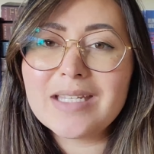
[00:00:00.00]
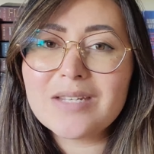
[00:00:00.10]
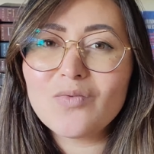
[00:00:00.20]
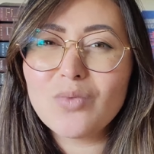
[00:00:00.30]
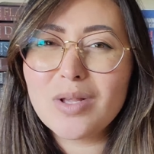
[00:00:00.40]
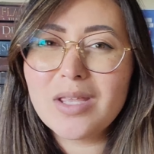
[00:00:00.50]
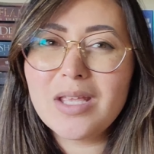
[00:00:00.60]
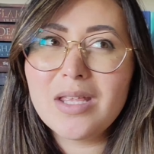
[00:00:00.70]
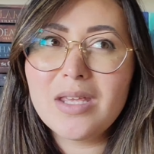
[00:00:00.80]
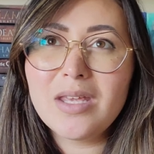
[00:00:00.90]
I didn't
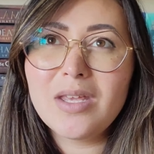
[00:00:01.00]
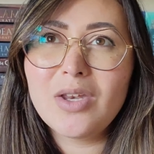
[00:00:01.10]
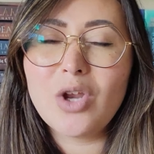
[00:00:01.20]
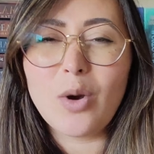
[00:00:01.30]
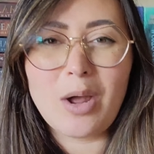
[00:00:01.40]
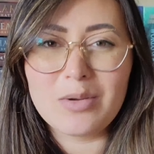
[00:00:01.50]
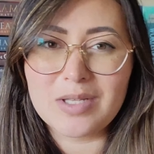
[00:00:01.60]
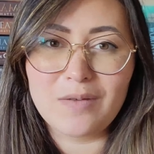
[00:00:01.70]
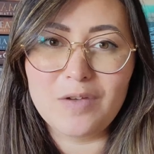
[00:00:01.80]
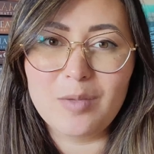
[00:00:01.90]
really know how I was
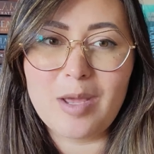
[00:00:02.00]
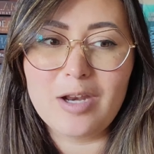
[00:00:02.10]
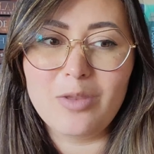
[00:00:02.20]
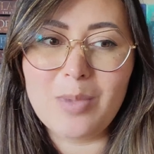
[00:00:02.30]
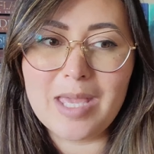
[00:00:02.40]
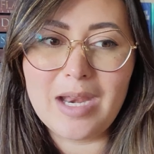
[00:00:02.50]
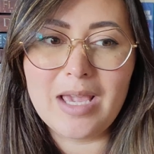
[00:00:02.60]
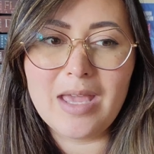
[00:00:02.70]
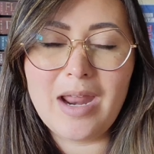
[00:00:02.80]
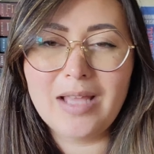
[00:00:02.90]
gonna feel about it in the
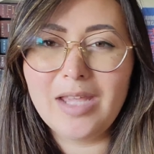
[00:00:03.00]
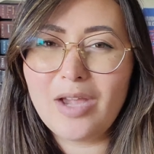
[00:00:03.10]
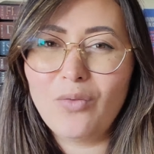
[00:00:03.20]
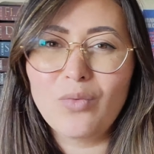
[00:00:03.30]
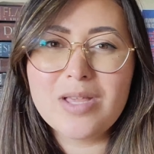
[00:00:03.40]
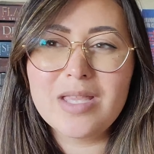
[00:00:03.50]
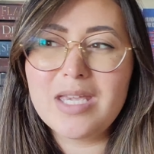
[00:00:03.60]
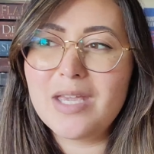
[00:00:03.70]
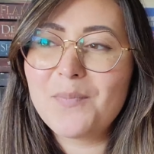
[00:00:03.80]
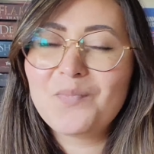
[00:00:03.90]
beginning. It had like a
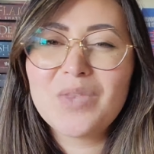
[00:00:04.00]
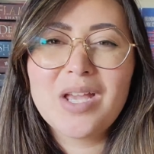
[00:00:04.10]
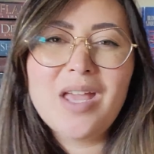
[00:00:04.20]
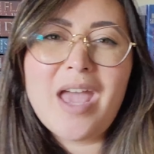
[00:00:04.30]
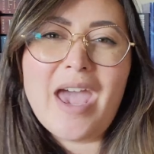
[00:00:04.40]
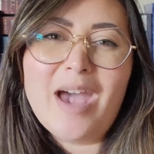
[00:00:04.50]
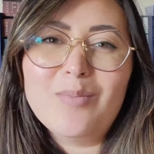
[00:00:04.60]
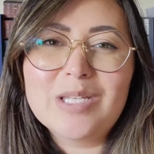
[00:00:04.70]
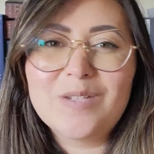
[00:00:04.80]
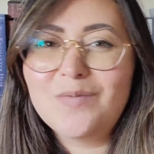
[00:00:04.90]
really
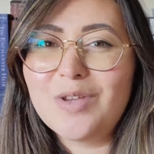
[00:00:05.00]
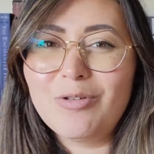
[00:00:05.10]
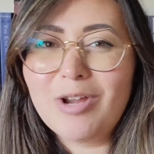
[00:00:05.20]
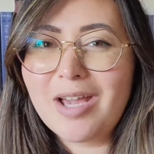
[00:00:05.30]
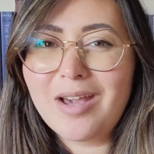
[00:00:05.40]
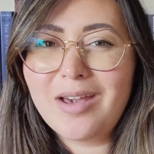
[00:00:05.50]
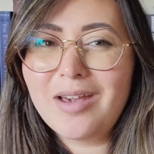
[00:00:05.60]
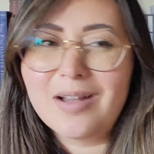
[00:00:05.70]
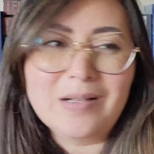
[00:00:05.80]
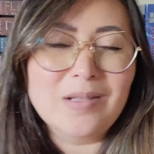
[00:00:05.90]
atmospheric
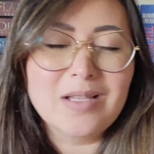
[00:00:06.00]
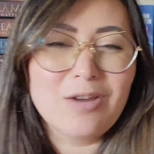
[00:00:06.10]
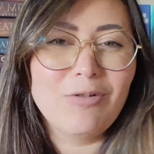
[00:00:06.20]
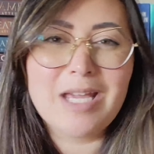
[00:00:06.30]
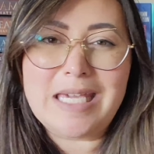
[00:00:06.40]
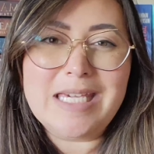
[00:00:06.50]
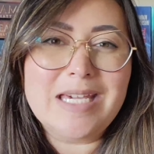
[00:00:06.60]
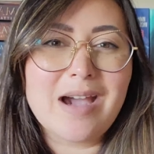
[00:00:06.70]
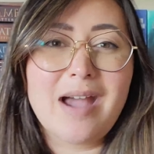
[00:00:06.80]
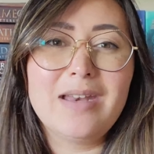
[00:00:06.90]

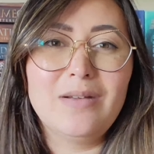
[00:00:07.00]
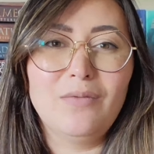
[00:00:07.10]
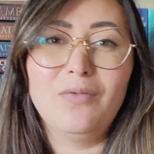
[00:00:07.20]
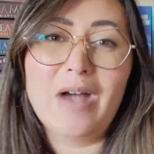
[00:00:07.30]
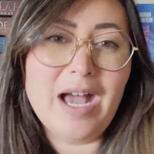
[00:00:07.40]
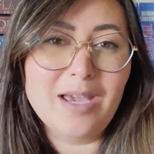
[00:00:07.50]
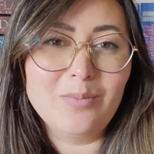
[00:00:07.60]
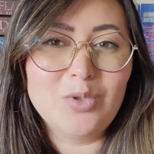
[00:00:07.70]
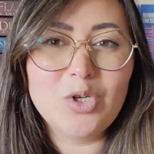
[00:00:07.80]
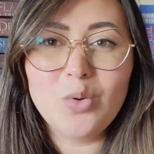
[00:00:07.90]
lyricy kind of
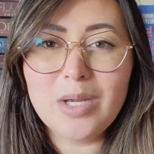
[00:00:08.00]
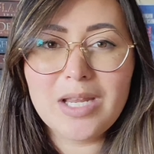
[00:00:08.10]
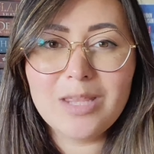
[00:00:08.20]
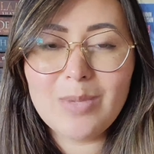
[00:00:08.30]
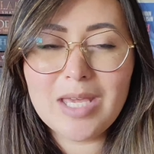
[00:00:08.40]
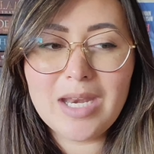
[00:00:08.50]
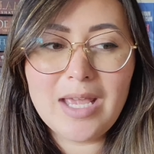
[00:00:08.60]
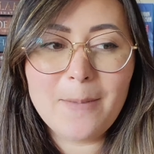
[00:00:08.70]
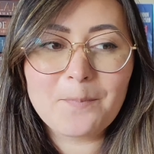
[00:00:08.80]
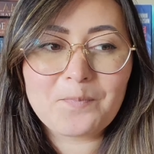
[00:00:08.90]
vibe to it in the
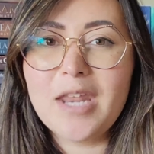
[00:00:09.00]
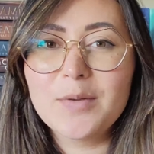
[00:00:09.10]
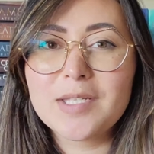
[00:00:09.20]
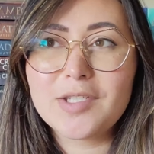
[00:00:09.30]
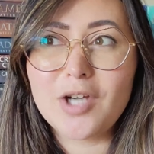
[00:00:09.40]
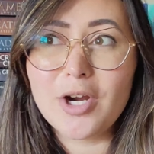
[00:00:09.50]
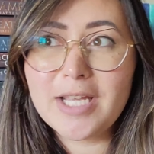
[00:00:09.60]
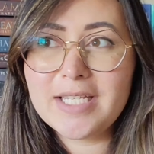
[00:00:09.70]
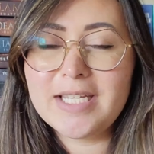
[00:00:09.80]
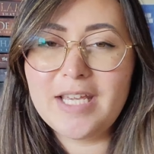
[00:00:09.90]
beginning, and it was
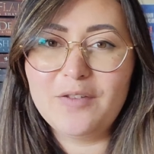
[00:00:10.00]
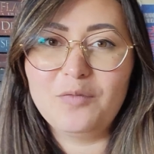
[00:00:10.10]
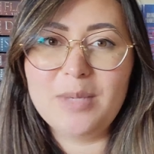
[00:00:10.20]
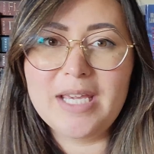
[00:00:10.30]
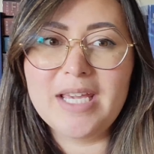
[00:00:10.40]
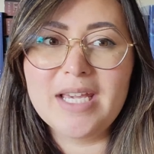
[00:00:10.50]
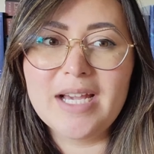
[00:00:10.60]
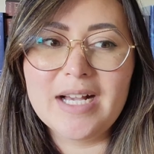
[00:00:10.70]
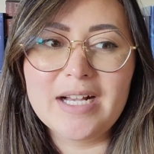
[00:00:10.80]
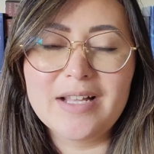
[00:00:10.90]
starting to give me
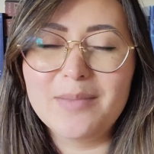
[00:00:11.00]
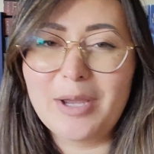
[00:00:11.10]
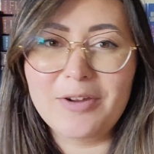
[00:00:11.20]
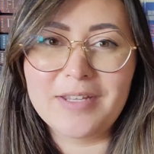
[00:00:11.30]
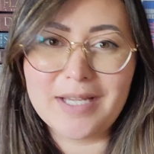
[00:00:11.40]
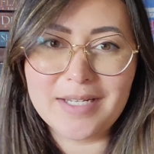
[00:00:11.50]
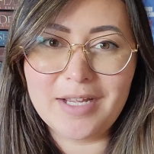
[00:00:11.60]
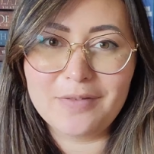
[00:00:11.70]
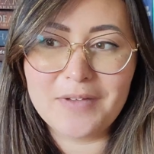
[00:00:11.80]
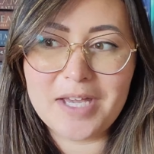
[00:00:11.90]
uh, the Bear and the
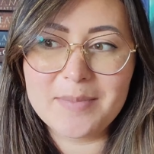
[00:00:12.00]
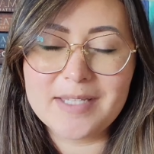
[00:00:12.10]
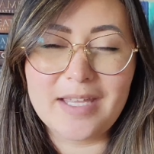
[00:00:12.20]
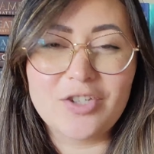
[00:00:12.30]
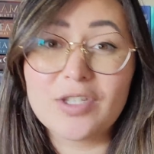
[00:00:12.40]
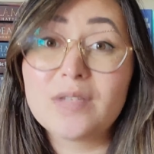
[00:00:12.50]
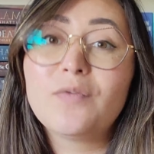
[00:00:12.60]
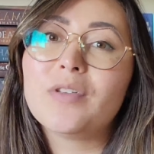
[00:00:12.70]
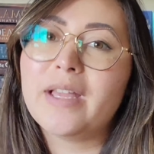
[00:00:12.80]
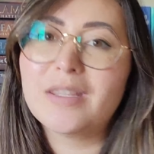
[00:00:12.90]
Nightingale vibes, like just
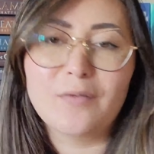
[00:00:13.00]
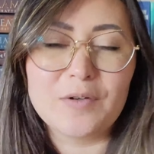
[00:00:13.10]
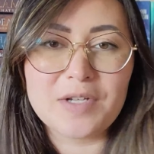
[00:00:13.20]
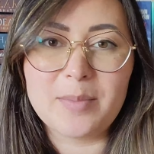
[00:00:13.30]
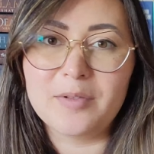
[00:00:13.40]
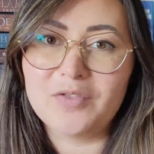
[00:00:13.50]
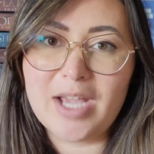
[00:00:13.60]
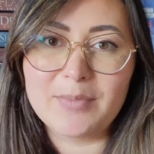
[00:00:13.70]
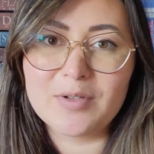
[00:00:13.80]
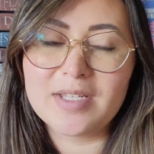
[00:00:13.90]
for like the first couple of
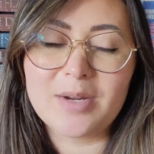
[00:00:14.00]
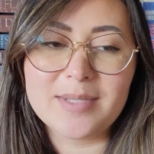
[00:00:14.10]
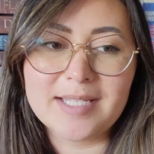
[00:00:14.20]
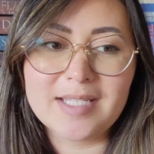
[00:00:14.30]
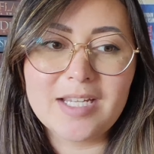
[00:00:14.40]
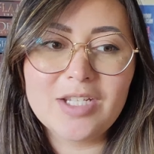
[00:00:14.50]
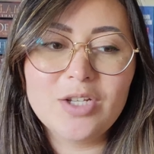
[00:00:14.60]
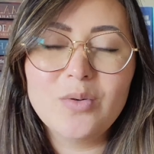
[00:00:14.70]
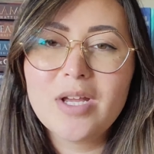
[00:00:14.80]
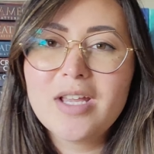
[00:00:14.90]
chapters that I was listening
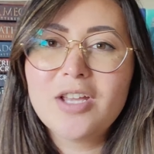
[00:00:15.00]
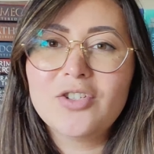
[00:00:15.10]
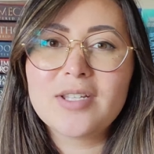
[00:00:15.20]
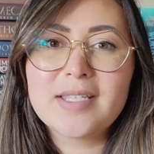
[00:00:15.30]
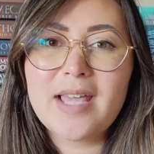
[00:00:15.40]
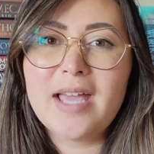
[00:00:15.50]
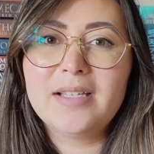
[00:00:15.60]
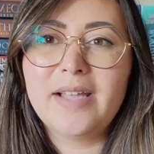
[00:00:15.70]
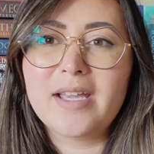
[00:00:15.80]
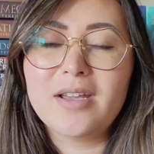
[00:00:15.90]
to, just
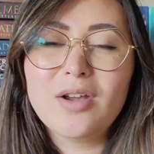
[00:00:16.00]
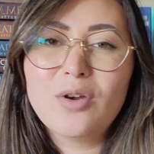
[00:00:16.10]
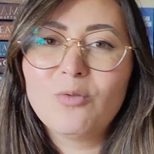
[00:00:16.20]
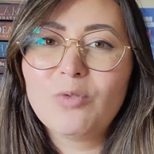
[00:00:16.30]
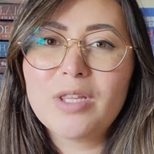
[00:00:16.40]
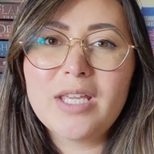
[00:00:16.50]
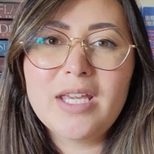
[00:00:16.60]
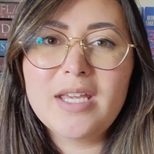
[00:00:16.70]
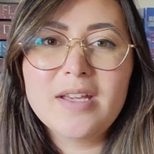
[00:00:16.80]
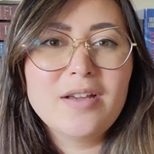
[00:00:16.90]
that like
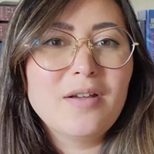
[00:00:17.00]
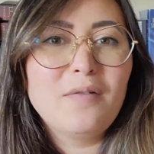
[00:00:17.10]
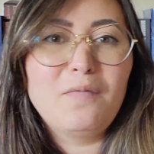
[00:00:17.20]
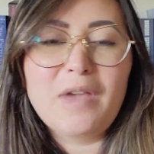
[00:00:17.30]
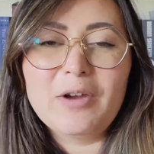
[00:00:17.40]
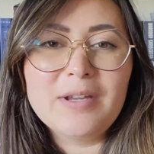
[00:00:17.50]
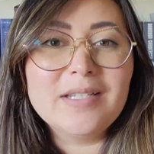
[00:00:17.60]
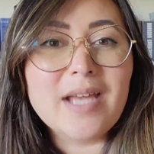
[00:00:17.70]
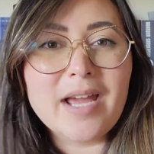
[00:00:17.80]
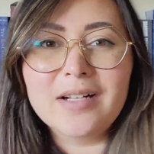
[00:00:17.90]
really
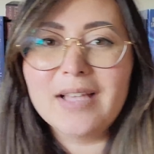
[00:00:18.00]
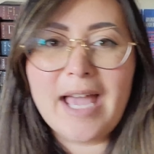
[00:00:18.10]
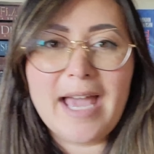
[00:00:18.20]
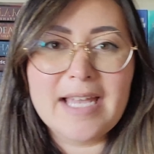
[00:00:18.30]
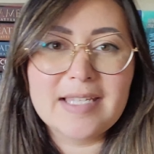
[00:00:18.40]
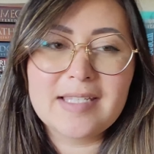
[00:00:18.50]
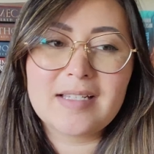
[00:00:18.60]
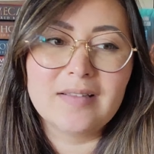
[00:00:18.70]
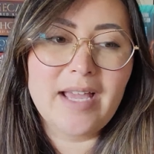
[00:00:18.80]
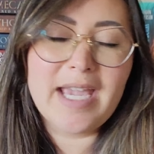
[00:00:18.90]
fairy tale
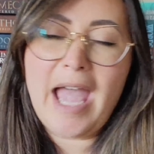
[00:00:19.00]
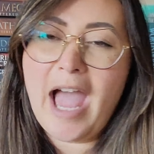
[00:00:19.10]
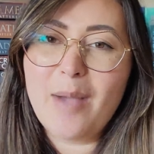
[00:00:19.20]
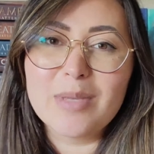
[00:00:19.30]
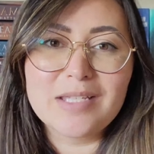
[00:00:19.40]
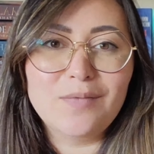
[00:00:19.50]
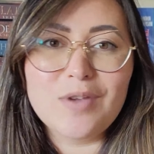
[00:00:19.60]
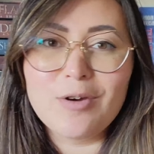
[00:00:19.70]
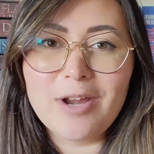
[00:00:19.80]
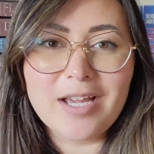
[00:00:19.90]
esque, like
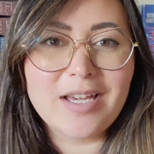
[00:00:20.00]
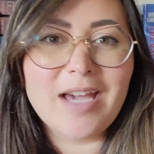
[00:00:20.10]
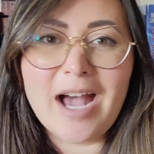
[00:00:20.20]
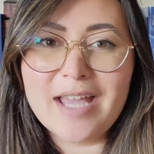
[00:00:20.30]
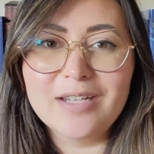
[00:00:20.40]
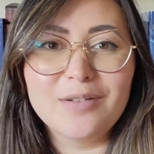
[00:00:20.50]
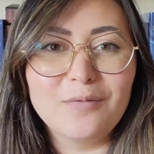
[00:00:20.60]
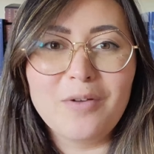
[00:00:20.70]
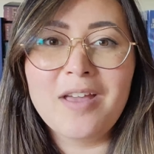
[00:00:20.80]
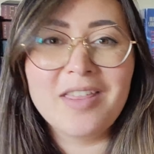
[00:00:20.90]
atmospheric kind
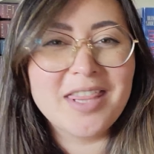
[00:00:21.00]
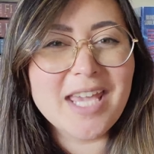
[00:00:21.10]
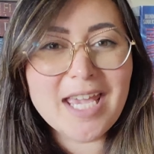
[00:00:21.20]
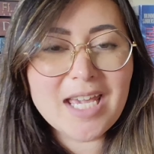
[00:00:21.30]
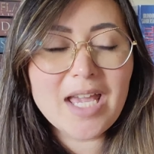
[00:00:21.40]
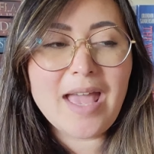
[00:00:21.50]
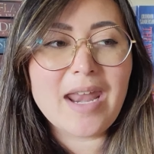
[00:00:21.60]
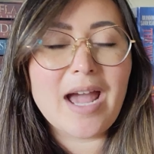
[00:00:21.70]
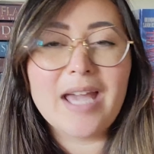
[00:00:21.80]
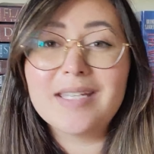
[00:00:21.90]
of thing,
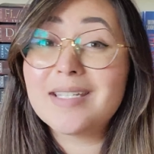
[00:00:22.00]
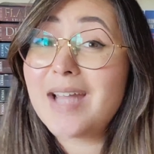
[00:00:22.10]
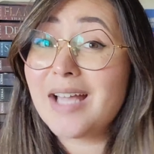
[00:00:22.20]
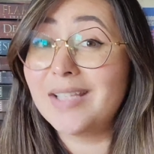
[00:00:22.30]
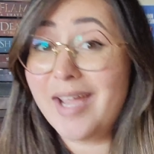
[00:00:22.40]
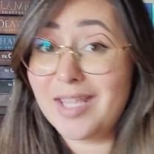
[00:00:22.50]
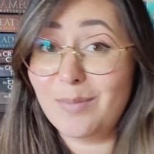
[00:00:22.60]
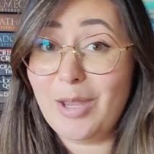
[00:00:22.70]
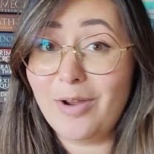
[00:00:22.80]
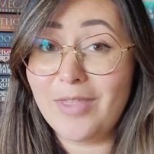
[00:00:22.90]
and I did not like
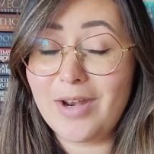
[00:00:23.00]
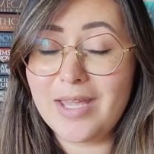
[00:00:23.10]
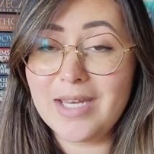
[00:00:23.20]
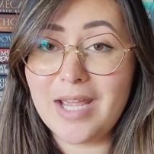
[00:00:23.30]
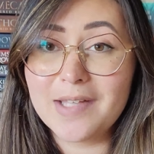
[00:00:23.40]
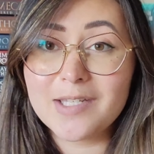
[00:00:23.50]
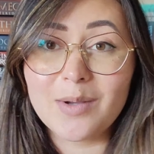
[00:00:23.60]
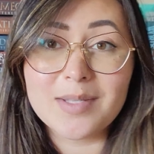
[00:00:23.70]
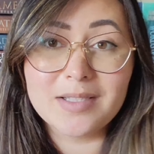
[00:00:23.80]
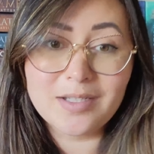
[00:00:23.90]
the Bear and the Nightingale,
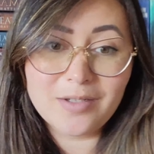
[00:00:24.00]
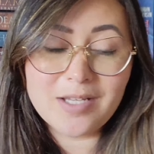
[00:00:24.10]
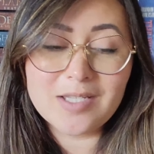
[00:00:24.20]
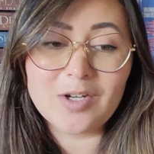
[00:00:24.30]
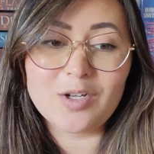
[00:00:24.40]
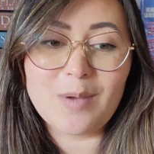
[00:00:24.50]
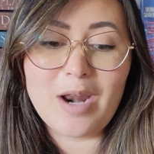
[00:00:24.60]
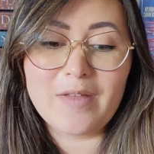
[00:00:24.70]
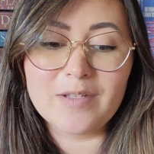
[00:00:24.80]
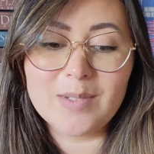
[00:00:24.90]
so I was a little concerned
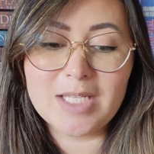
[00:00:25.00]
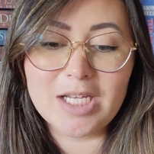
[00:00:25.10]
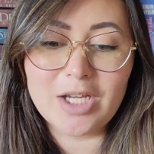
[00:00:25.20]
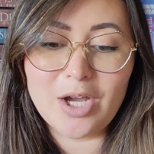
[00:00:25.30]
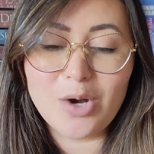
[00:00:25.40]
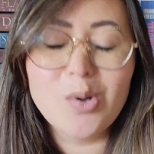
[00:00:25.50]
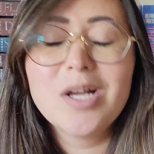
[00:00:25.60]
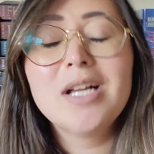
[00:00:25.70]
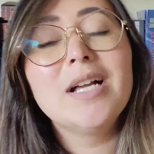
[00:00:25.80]
about how this was gonna go.